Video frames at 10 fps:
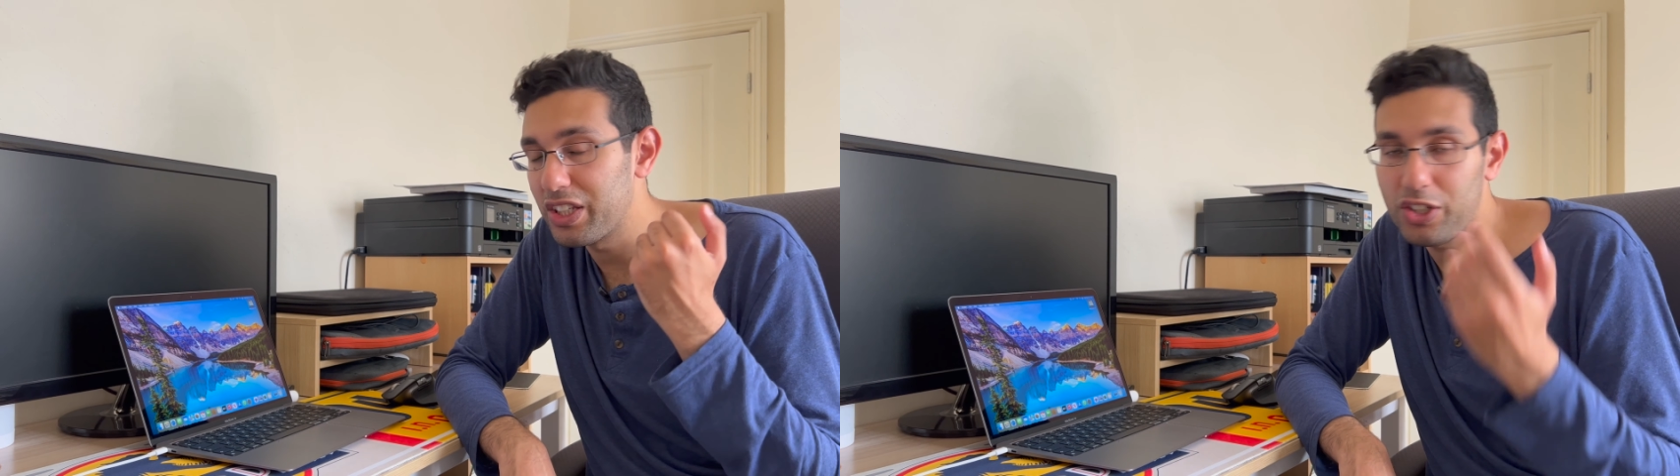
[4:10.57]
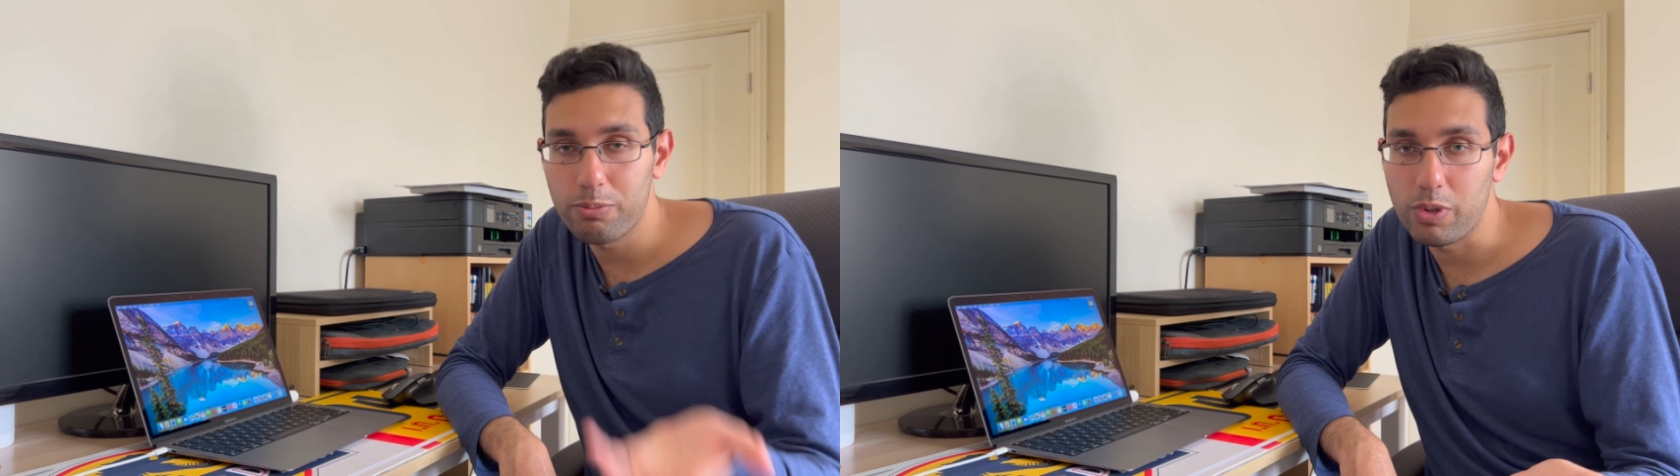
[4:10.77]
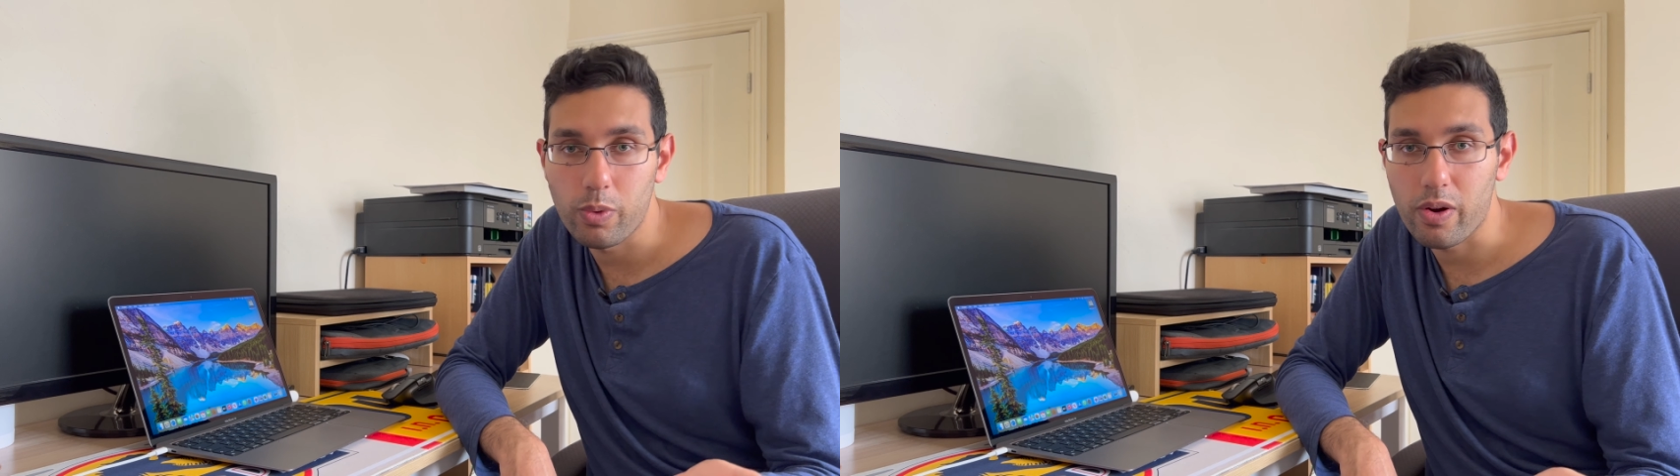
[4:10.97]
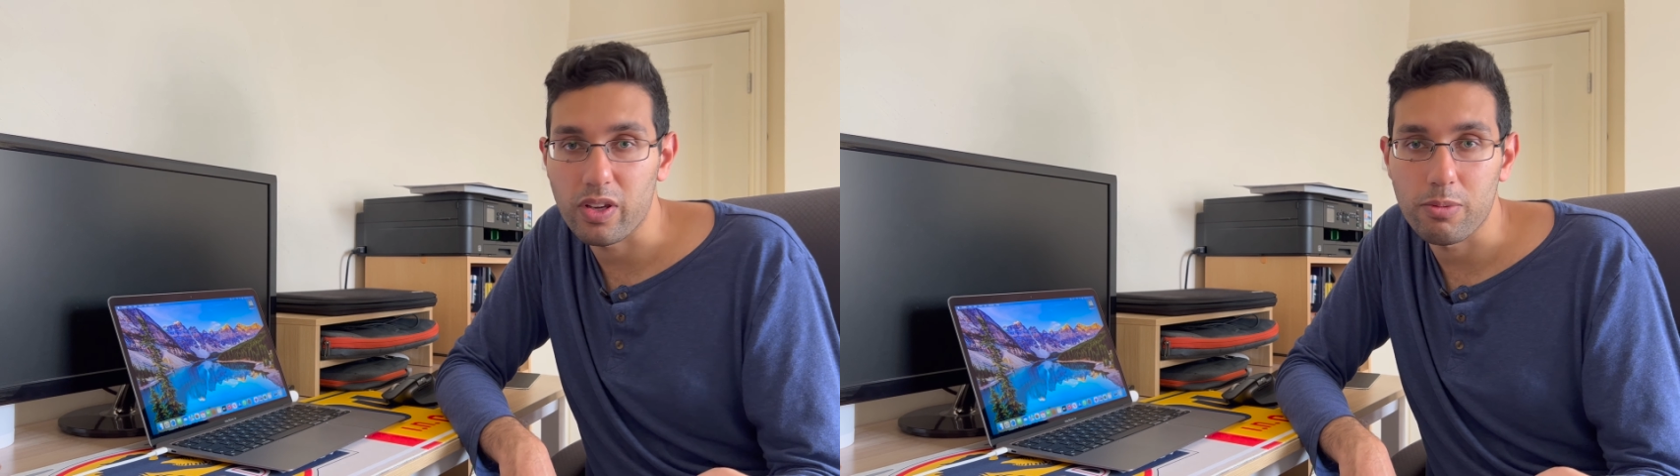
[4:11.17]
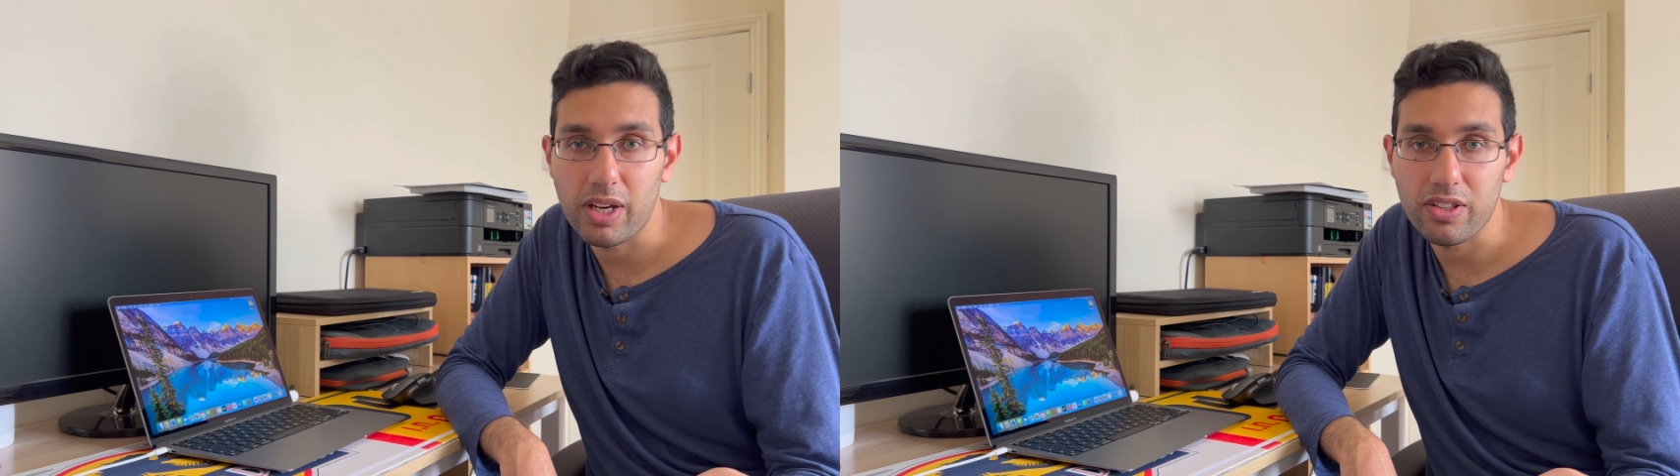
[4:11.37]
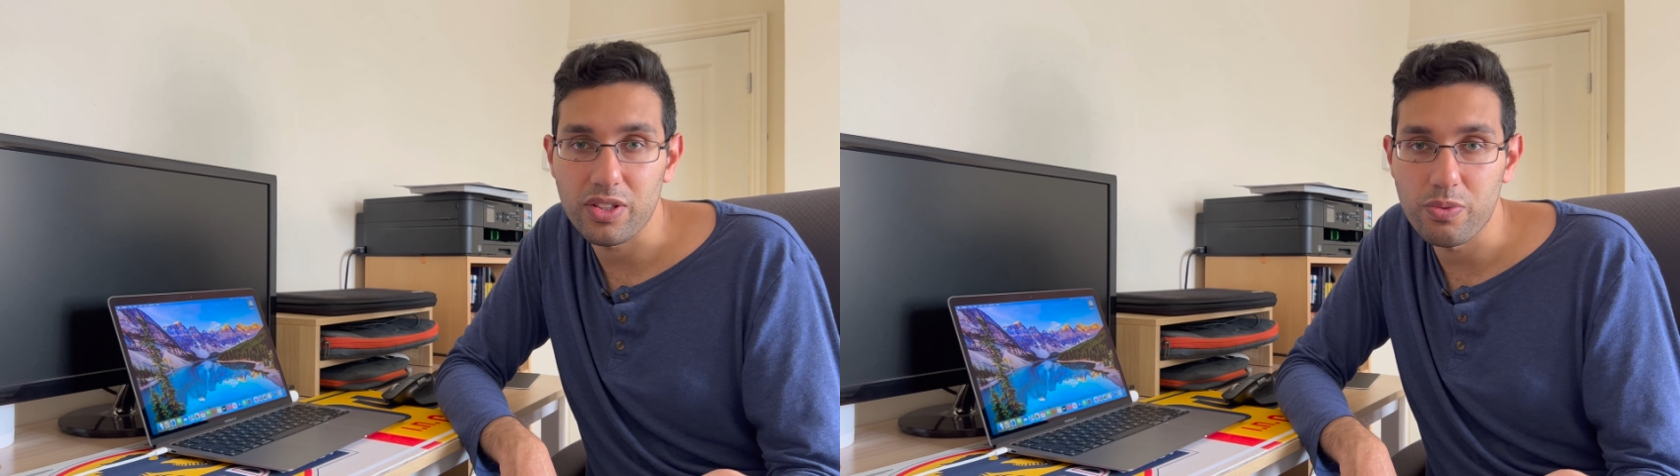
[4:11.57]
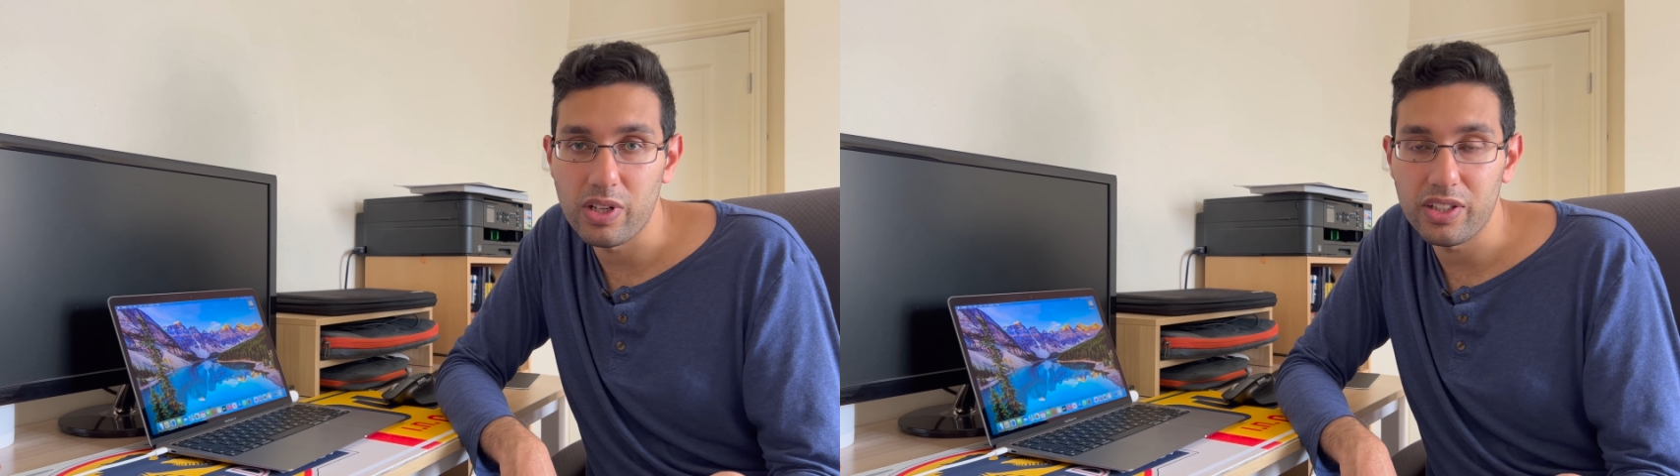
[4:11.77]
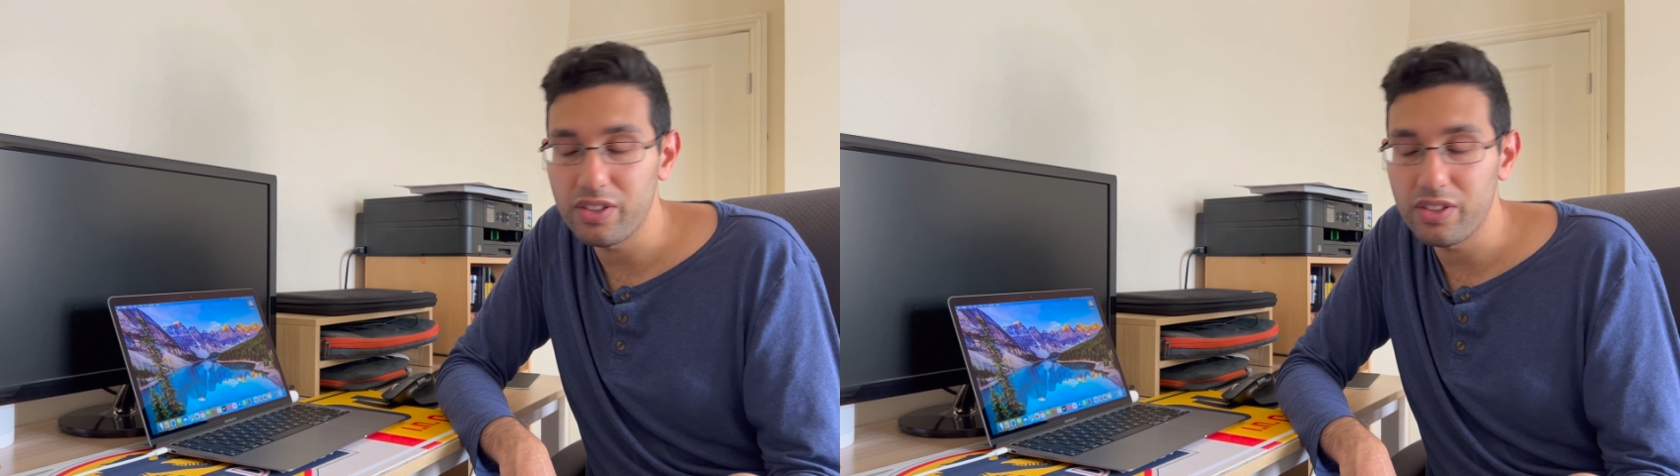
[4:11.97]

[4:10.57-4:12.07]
you shouldn't be worrying about this really.